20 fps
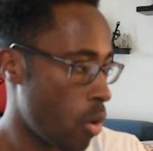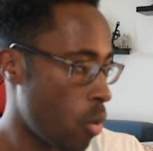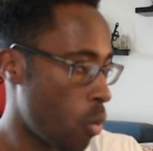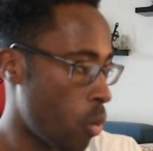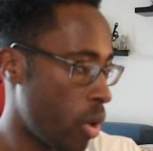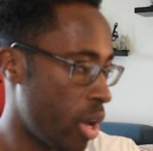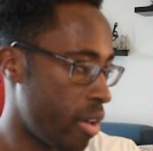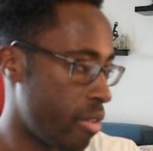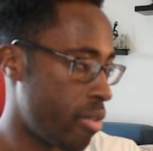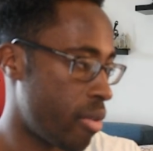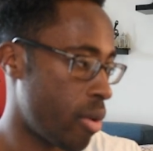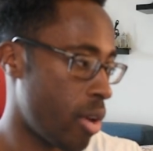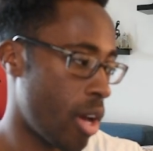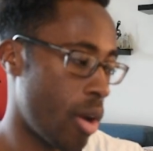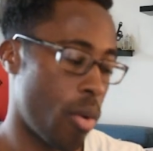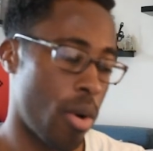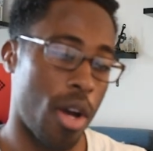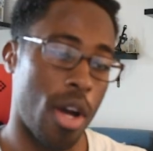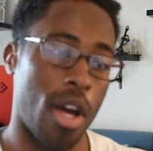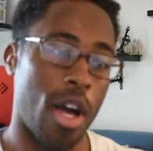with
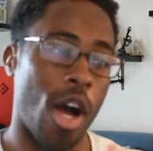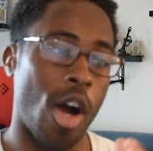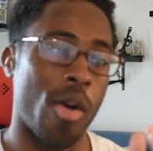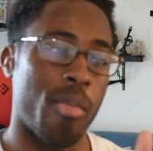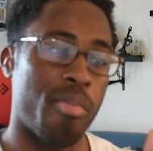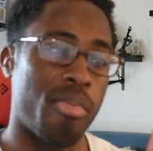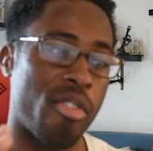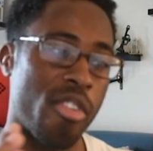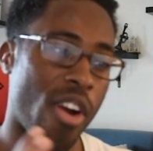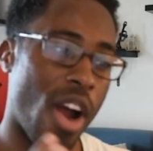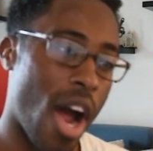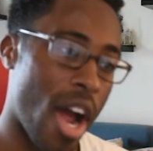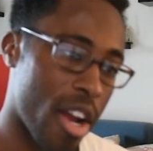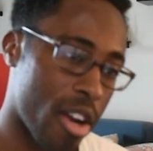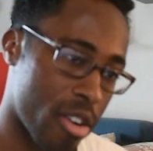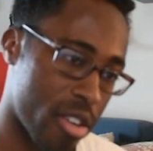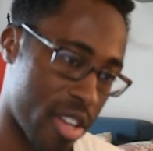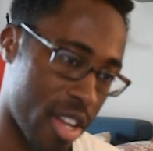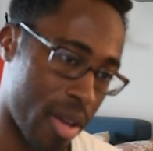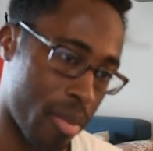our
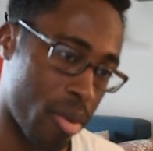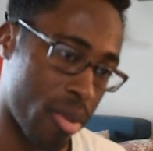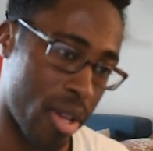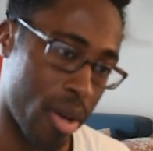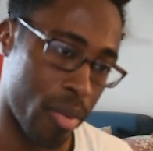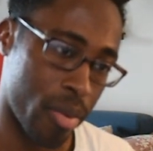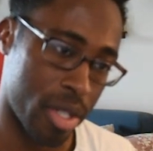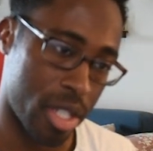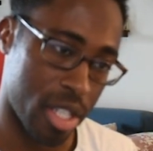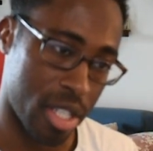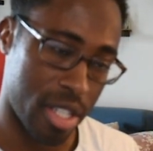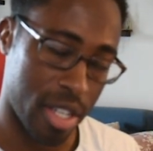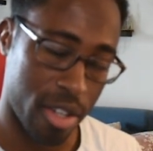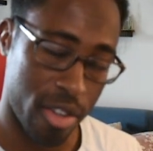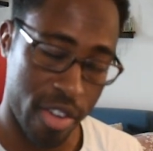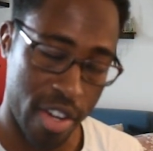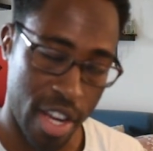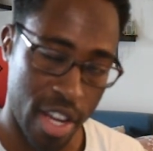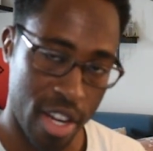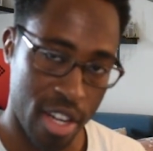prior table that we just
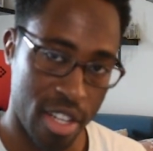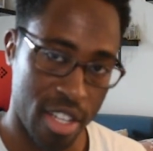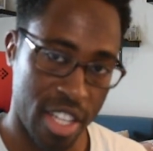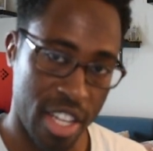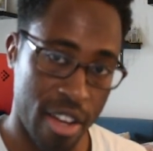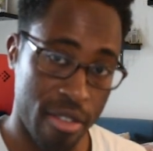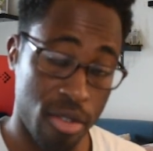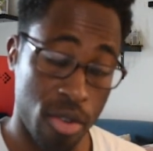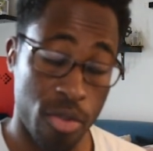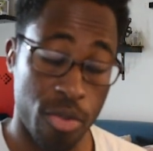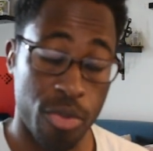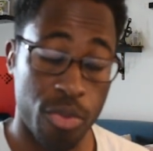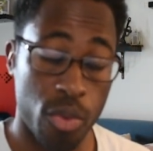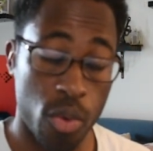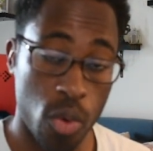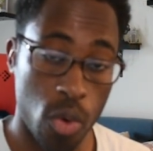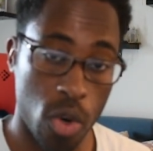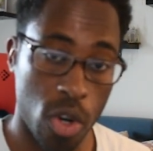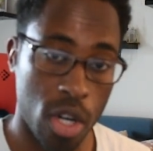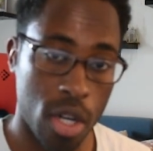created,
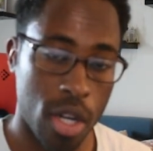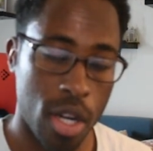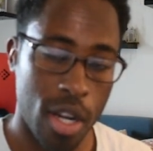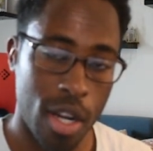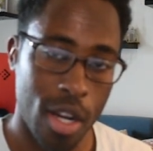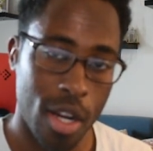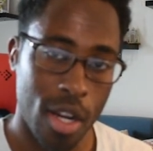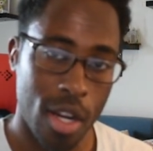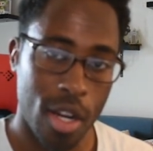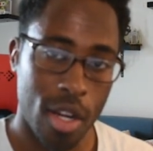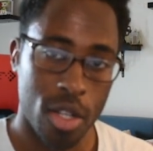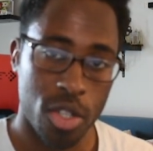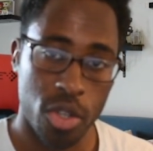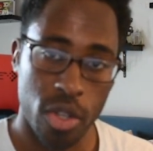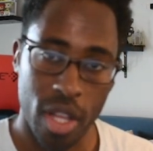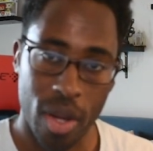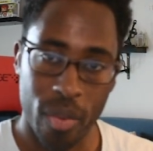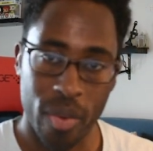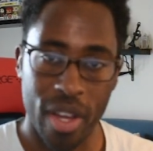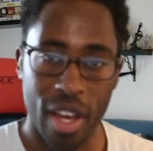DF04,
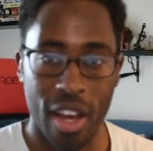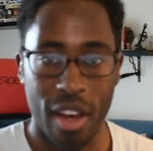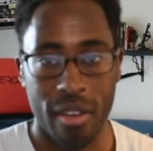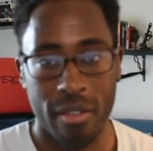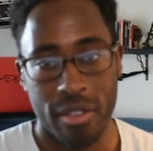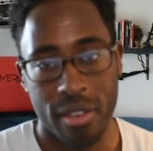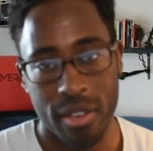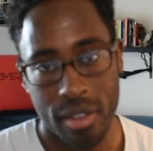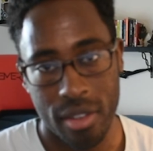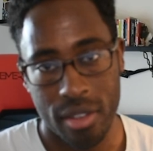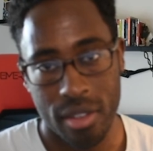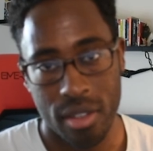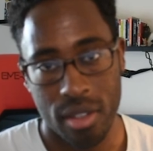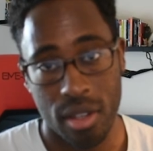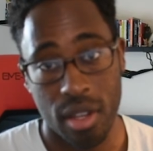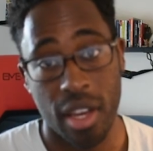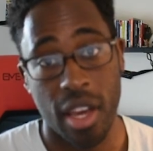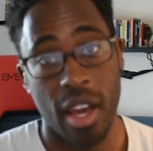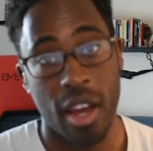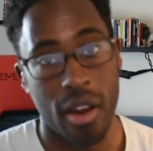so that we have
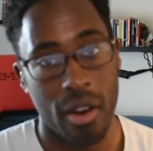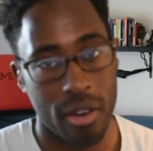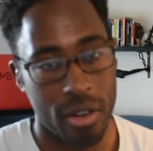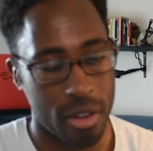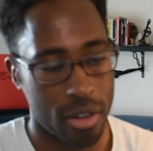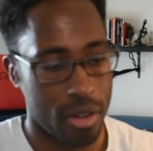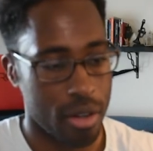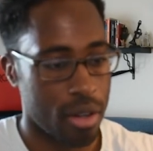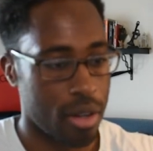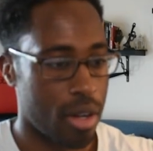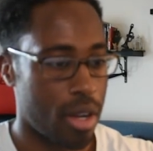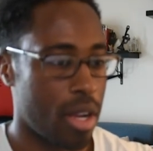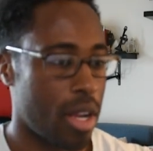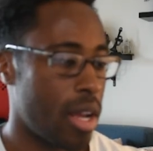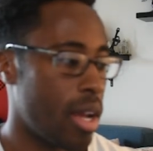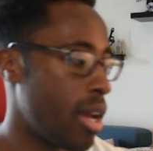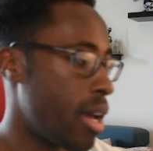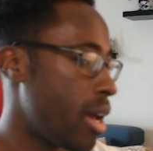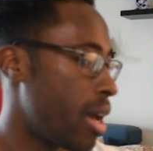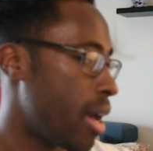the character.
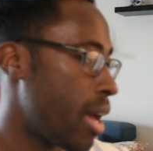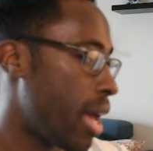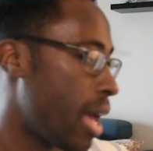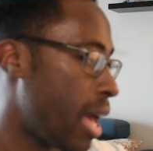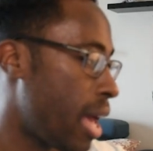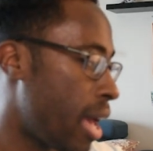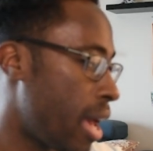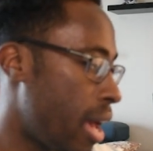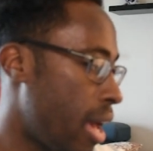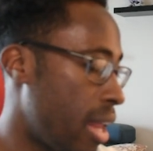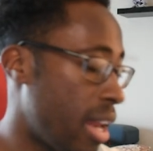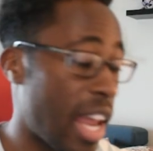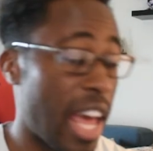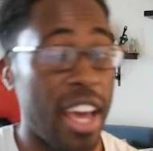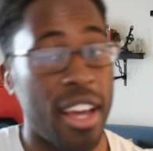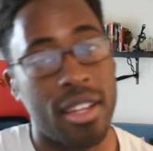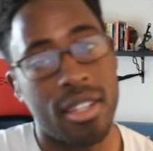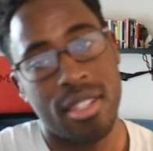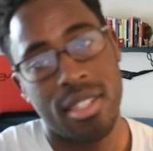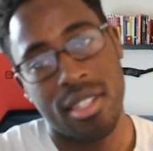And
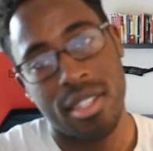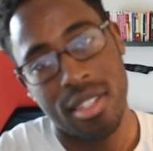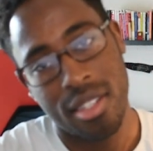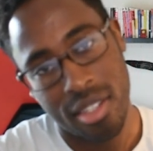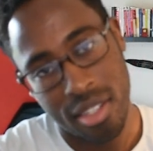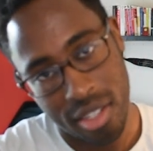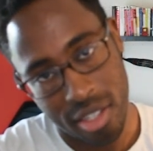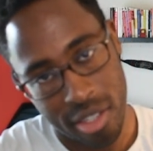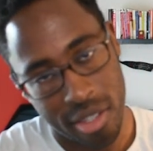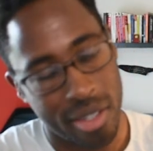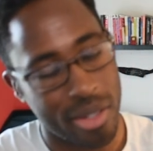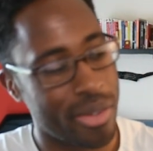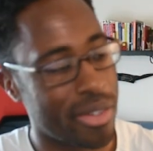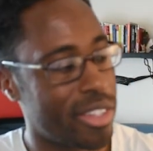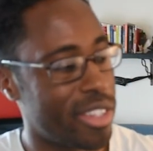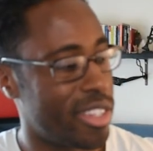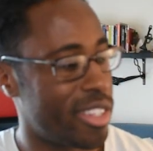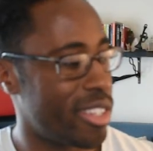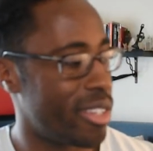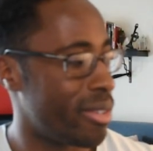X, you know what
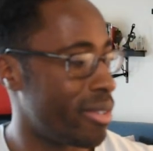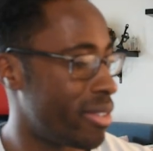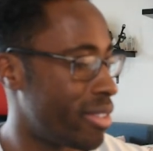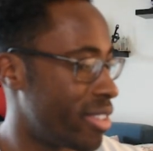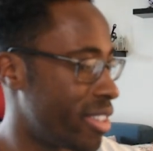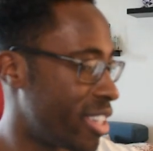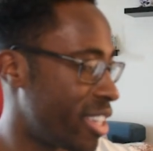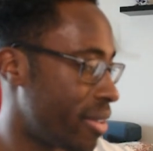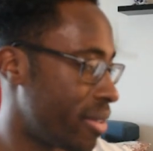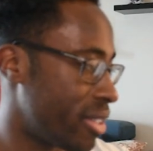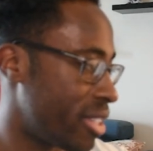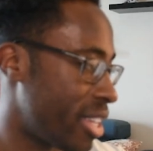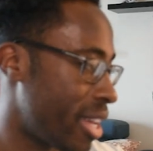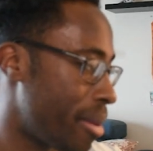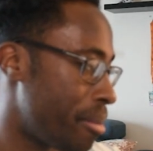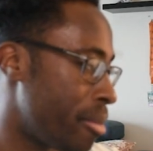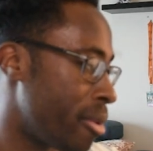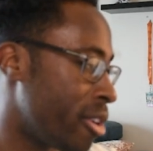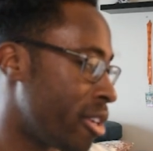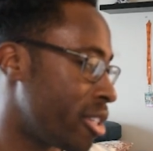to do, give us
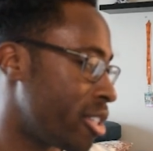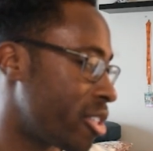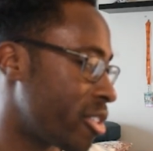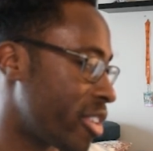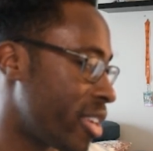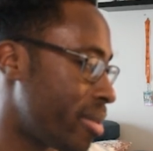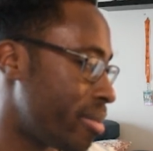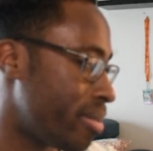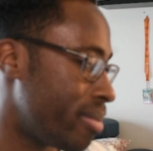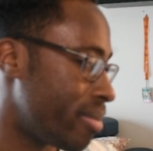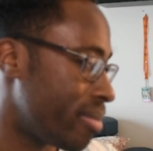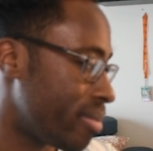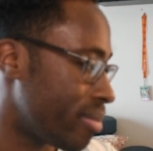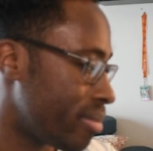that merge script.